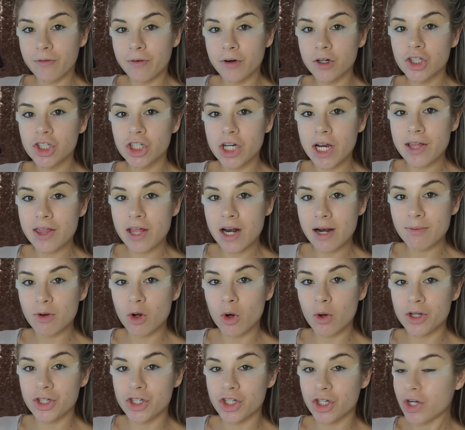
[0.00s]
first shade that I'm
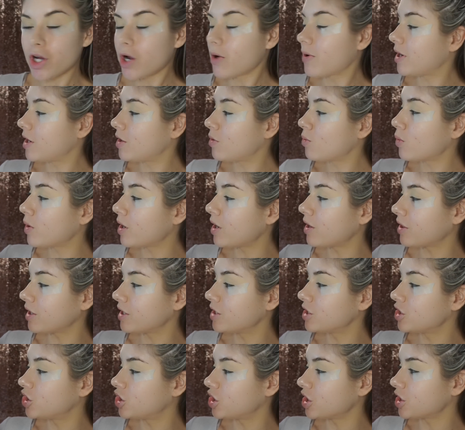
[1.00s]
going to go in with
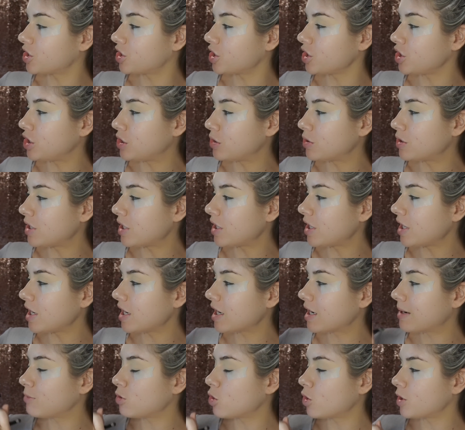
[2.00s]
is just
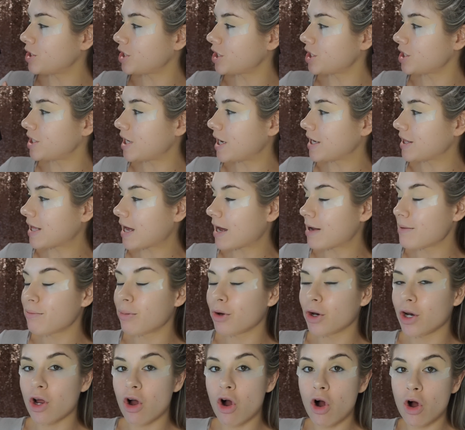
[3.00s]
Unity, and I'm going to take that and
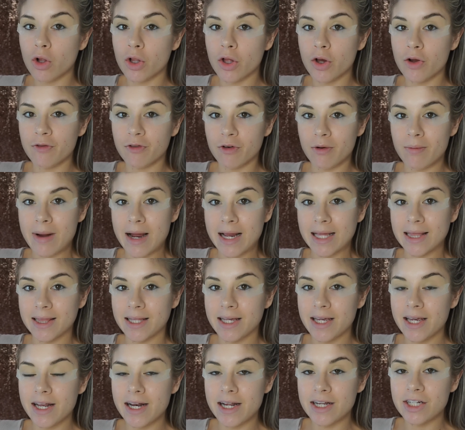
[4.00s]
put it all over my
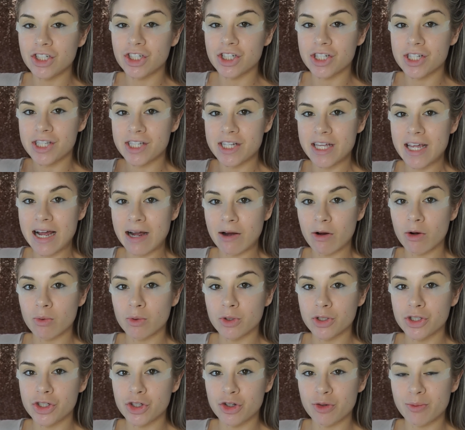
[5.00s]
lid and just see how it
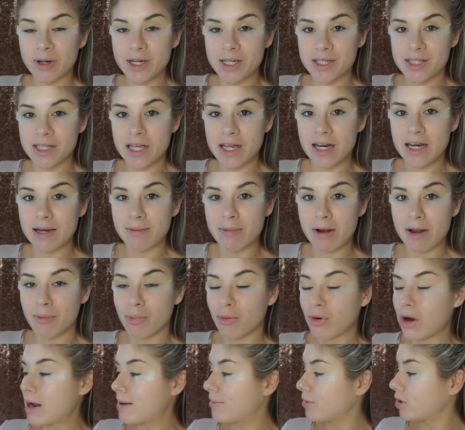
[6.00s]
will do by setting my
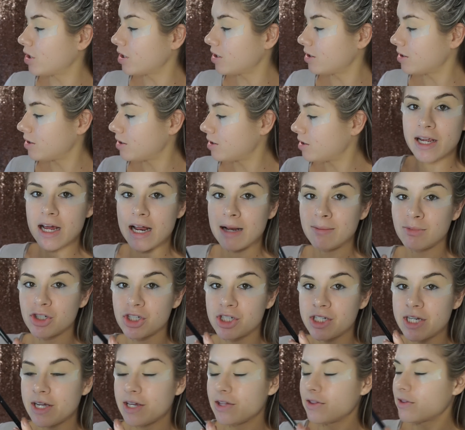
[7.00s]
primer. And I'm
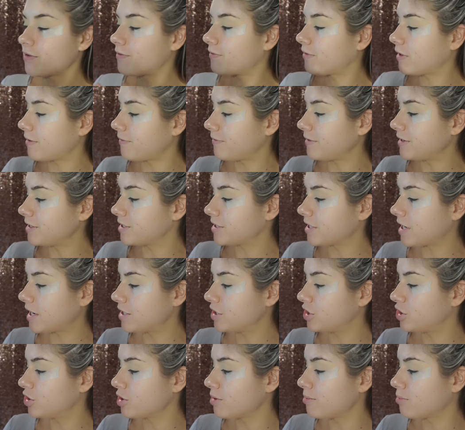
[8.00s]
just taking the fluffy
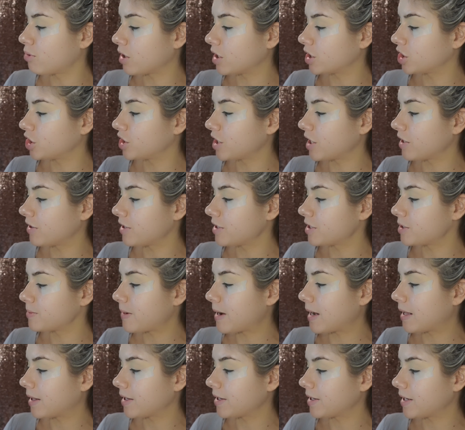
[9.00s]
side to the brush that this
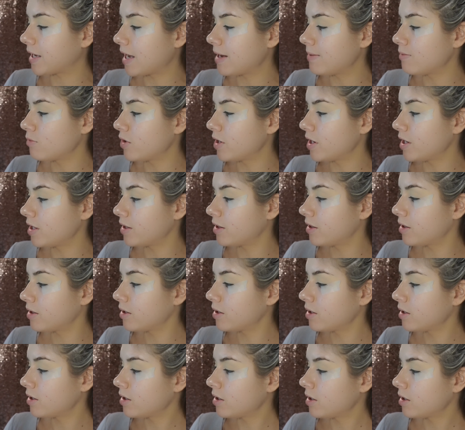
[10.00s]
palette came with.
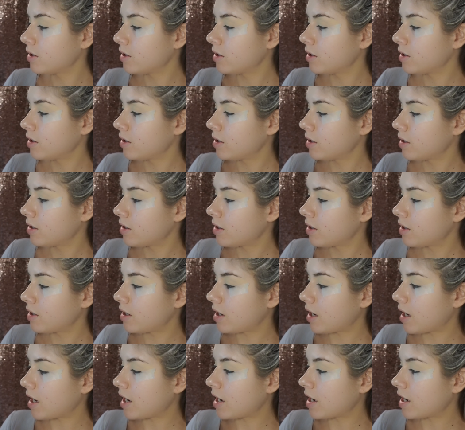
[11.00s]

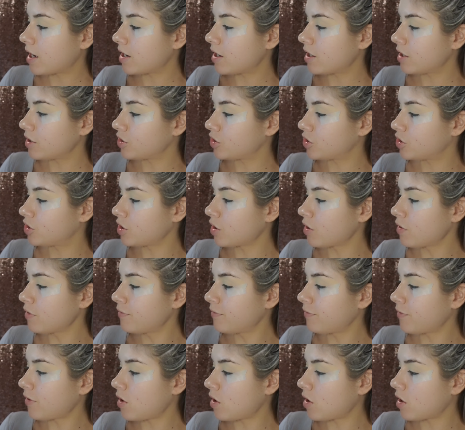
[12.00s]
And so
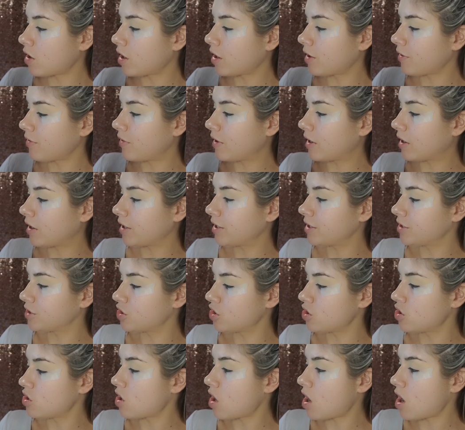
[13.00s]
far, there
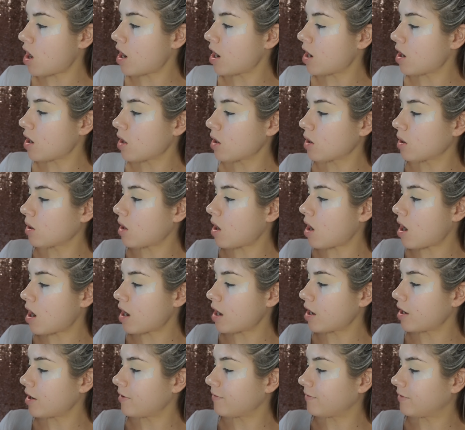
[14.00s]
is not a
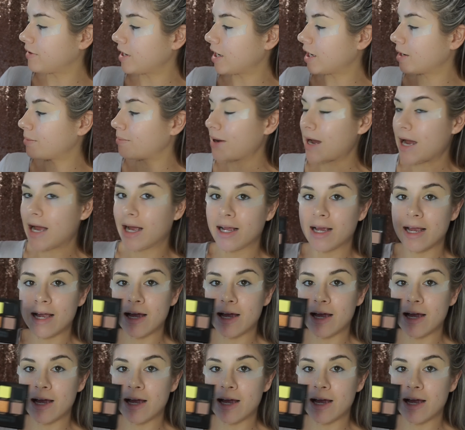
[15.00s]
lot of kickback